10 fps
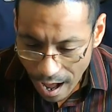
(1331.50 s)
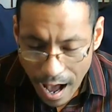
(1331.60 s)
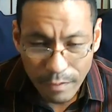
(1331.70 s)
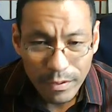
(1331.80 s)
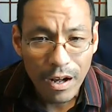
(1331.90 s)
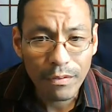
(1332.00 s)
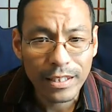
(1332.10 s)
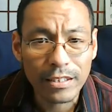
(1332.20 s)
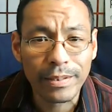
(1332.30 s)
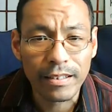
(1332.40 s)
I will
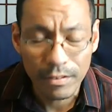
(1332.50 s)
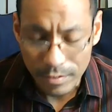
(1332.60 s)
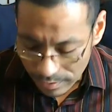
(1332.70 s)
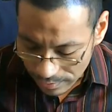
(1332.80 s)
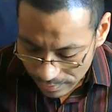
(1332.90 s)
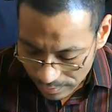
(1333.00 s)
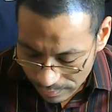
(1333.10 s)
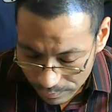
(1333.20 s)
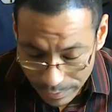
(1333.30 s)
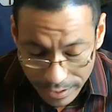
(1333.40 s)
always be
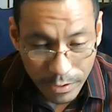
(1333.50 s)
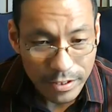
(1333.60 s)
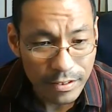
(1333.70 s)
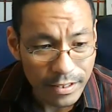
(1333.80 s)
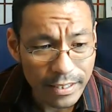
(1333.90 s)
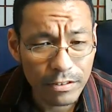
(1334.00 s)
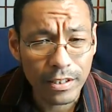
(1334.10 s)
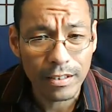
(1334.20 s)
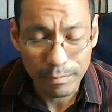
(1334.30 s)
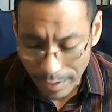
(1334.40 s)
loyal to
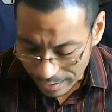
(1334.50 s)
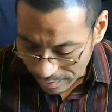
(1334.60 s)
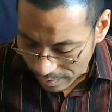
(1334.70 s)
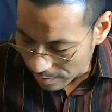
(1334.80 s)
Israel, but